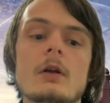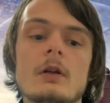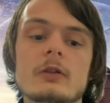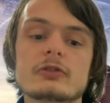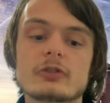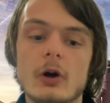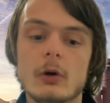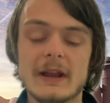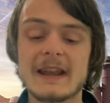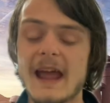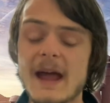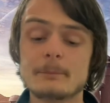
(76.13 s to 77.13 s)
So
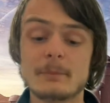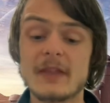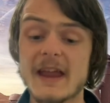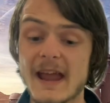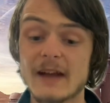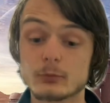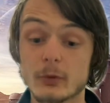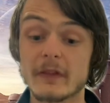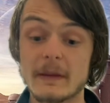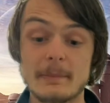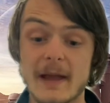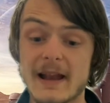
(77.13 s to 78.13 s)
they had
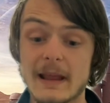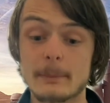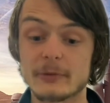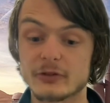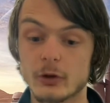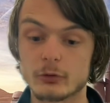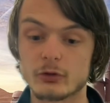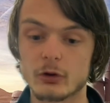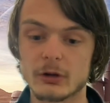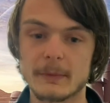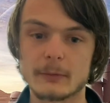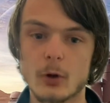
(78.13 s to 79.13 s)
really bad episodes, don't
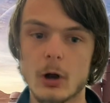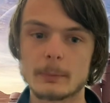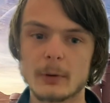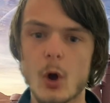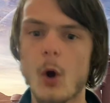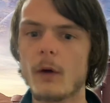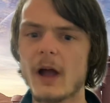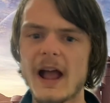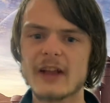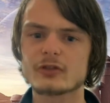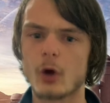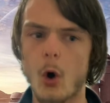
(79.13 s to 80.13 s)
get me wrong, but
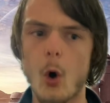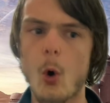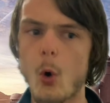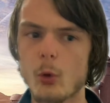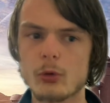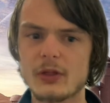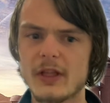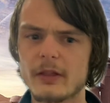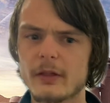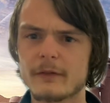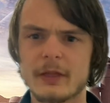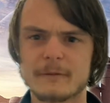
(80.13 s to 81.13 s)
as a whole,
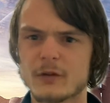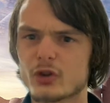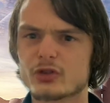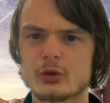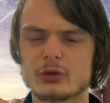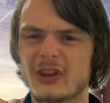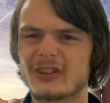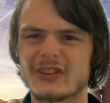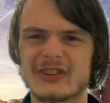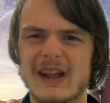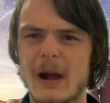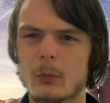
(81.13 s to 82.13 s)
the first two seasons
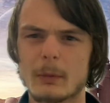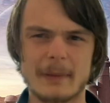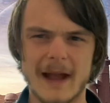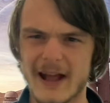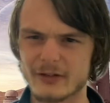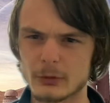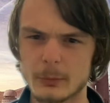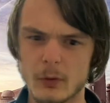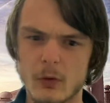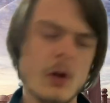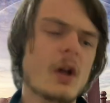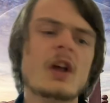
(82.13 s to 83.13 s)
of that were
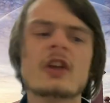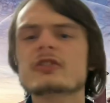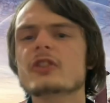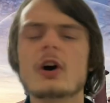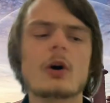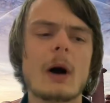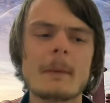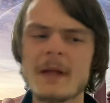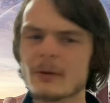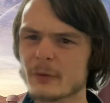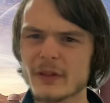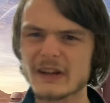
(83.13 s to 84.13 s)
passable. So I'm
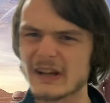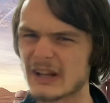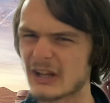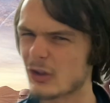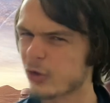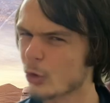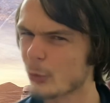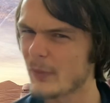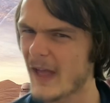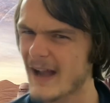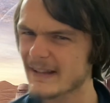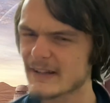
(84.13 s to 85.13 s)
not really going to include
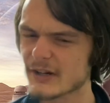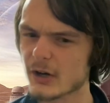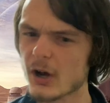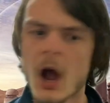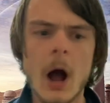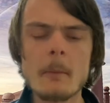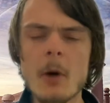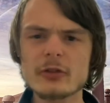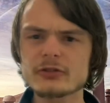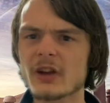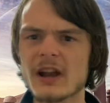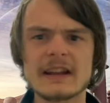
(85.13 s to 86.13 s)
that here. I'm
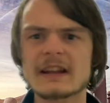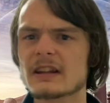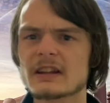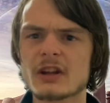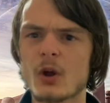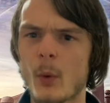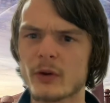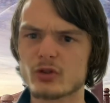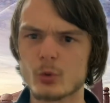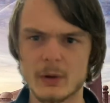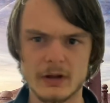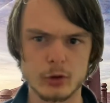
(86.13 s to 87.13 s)
also not going
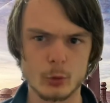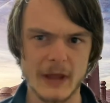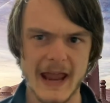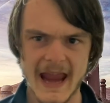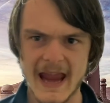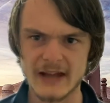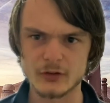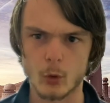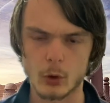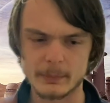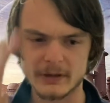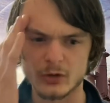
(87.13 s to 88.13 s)
to include
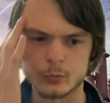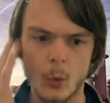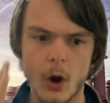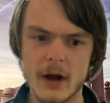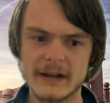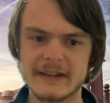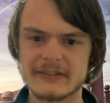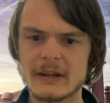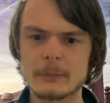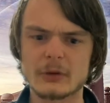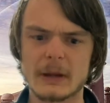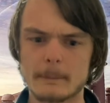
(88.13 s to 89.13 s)
Andor because, one, it
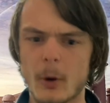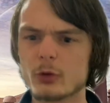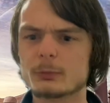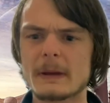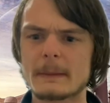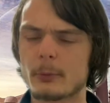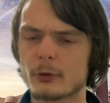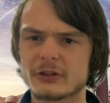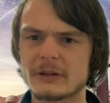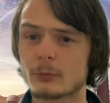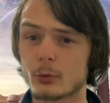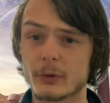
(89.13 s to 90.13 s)
seems like most people
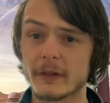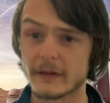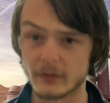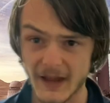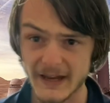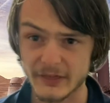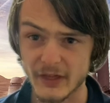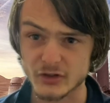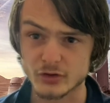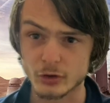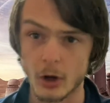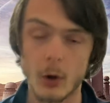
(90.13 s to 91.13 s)
seem to really like that
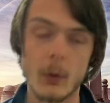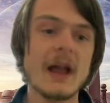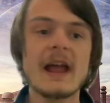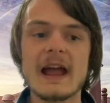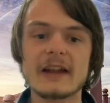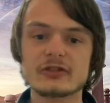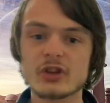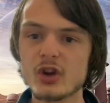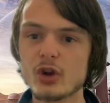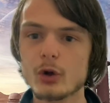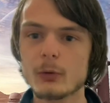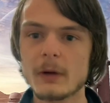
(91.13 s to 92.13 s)
show, and
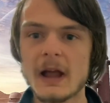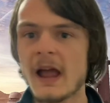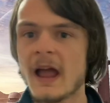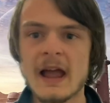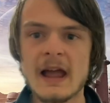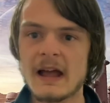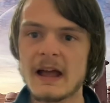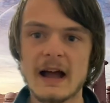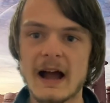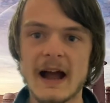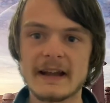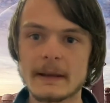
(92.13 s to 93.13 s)
two,
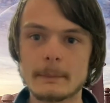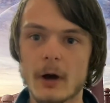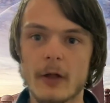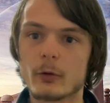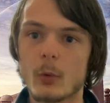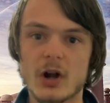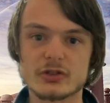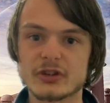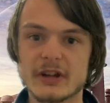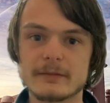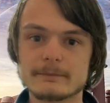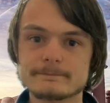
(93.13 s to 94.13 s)
I didn't bother watching
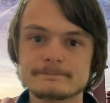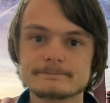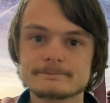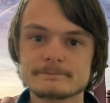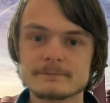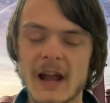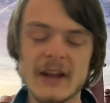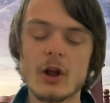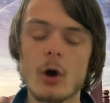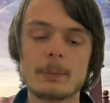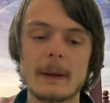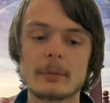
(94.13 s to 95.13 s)
it. I
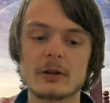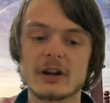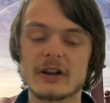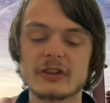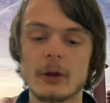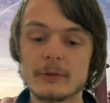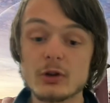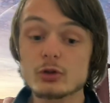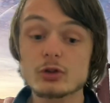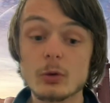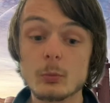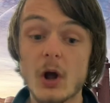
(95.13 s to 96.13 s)
know people are going to tell me, you
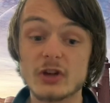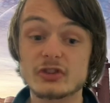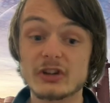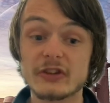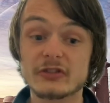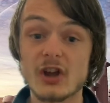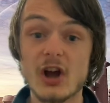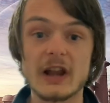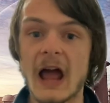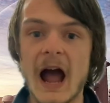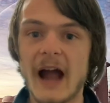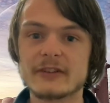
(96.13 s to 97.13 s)
should watch it, it's good.
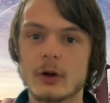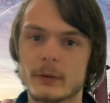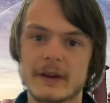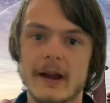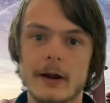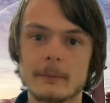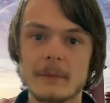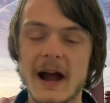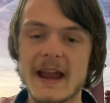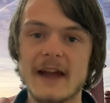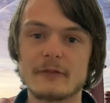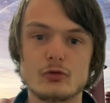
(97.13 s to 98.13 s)
I don't care.
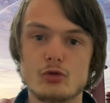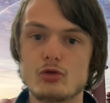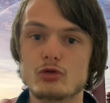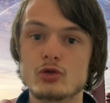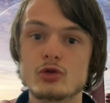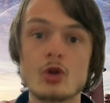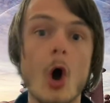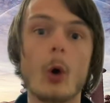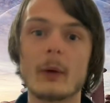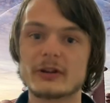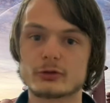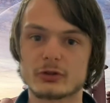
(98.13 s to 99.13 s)
I have no
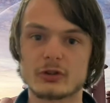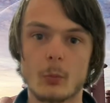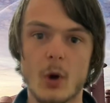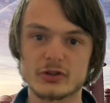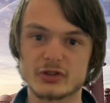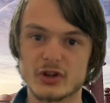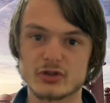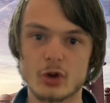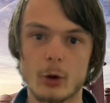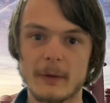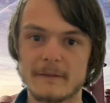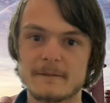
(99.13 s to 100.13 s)
interest in watching a
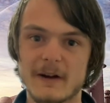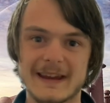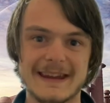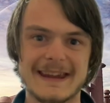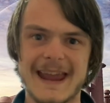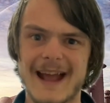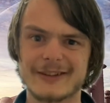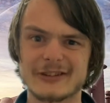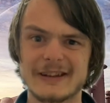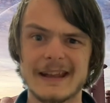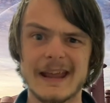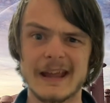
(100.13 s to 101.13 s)
show about fucking
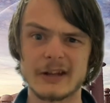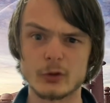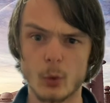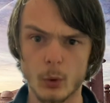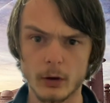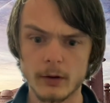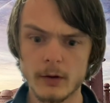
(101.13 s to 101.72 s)
Cassian Andor.